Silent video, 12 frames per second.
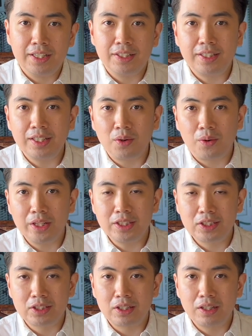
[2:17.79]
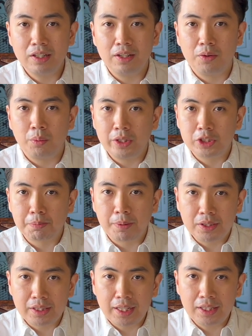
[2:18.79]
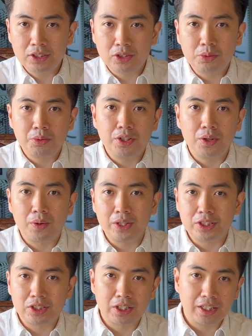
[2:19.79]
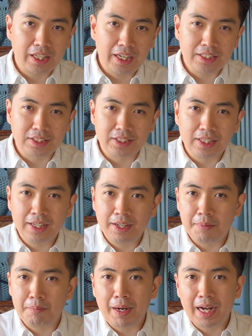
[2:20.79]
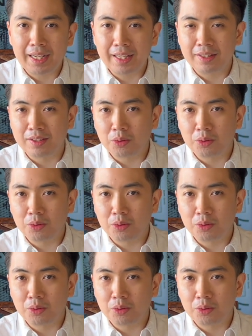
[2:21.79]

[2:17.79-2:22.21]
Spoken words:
The Oyster, which pertains to the Oyster case. Back in the